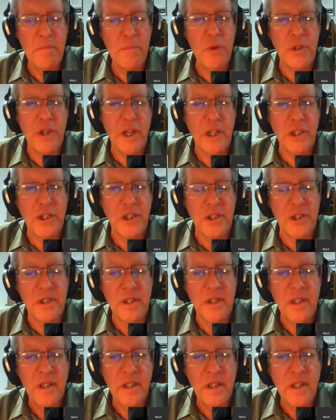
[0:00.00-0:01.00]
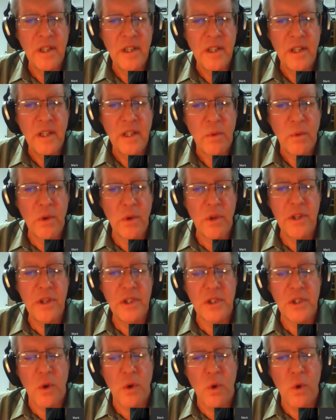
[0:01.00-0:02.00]
mutation
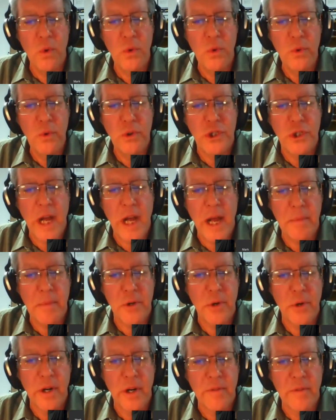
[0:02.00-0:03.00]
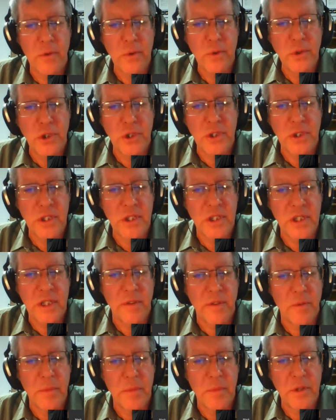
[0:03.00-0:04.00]
really is a whole new chapter in evolution
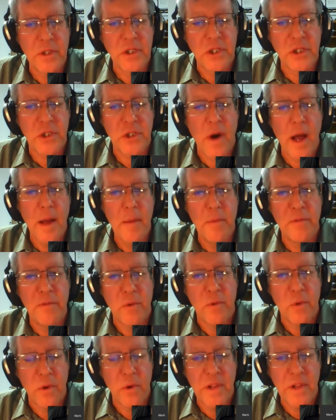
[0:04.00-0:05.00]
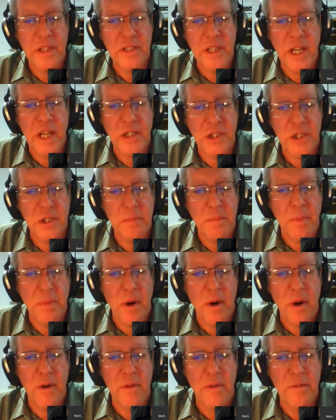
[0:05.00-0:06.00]
that's never been described before, and that's actually
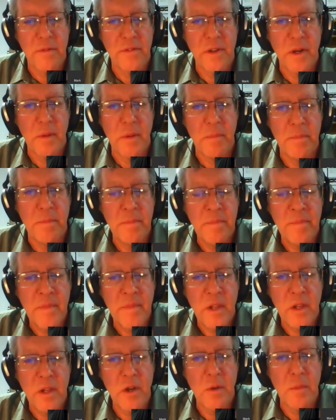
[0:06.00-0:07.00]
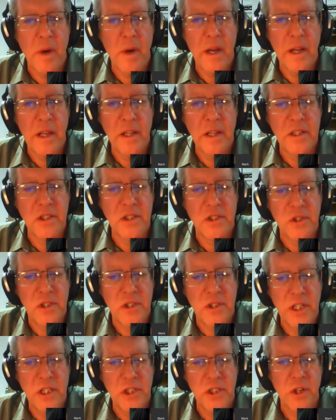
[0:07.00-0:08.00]
part of my
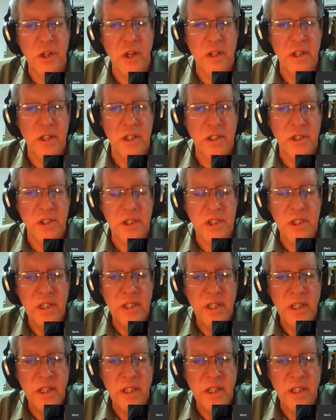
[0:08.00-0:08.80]
dissertation on this.